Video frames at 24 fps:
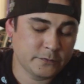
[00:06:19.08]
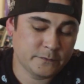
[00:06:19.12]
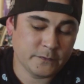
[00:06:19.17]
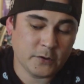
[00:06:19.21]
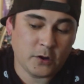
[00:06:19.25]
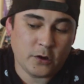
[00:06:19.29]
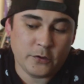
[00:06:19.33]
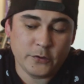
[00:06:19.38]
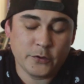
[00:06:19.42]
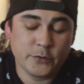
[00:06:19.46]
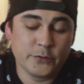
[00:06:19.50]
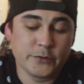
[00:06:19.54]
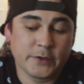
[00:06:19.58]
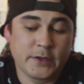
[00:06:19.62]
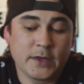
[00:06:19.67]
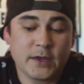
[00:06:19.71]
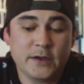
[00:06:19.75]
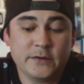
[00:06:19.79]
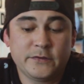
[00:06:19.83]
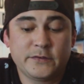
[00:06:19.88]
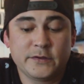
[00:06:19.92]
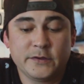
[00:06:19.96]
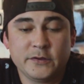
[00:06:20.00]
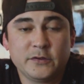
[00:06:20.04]
Although the
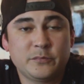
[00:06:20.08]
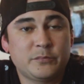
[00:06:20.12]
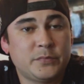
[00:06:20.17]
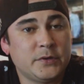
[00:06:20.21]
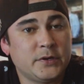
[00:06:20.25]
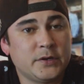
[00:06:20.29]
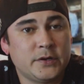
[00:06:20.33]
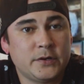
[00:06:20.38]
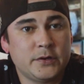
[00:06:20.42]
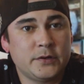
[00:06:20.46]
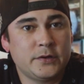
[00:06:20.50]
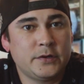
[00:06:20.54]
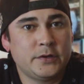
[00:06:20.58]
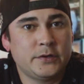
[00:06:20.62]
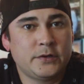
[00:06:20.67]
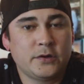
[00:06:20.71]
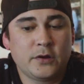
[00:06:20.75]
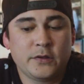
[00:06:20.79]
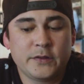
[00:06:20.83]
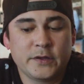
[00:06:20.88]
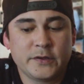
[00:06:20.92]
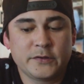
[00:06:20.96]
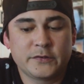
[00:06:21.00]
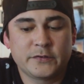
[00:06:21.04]
case is bigger and
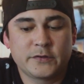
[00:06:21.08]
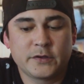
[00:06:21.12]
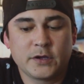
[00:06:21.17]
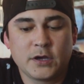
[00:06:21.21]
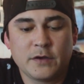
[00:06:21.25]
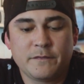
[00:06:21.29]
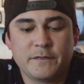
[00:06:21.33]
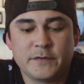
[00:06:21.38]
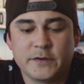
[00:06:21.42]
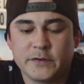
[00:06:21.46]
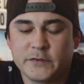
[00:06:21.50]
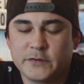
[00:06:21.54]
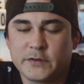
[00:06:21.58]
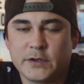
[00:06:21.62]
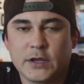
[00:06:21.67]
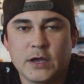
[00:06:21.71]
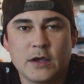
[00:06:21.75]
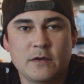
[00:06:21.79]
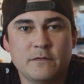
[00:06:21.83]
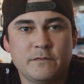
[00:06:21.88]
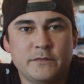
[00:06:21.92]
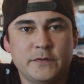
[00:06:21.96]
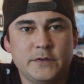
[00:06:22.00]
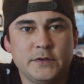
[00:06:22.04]
all that stuff, it doesn't
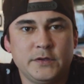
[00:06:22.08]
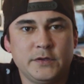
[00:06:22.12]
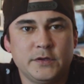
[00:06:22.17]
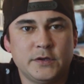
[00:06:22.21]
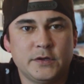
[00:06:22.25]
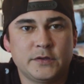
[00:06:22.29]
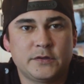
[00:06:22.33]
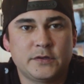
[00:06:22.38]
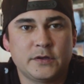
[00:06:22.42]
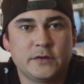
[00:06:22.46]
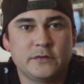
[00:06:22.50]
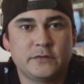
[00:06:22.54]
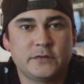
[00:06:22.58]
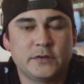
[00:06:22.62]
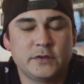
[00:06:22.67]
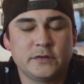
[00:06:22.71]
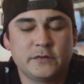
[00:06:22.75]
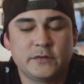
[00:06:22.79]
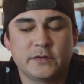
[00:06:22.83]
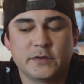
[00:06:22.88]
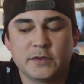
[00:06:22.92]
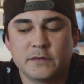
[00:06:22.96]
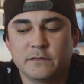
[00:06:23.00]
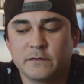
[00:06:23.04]
have the
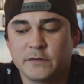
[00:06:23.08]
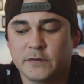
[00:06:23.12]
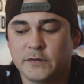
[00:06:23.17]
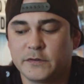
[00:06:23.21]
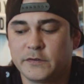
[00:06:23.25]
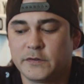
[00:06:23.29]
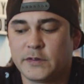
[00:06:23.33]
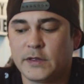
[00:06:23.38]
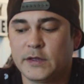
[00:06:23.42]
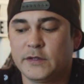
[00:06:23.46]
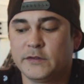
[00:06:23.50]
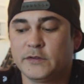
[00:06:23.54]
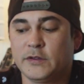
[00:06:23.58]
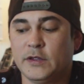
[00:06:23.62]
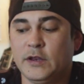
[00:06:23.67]
touch-sensitive things.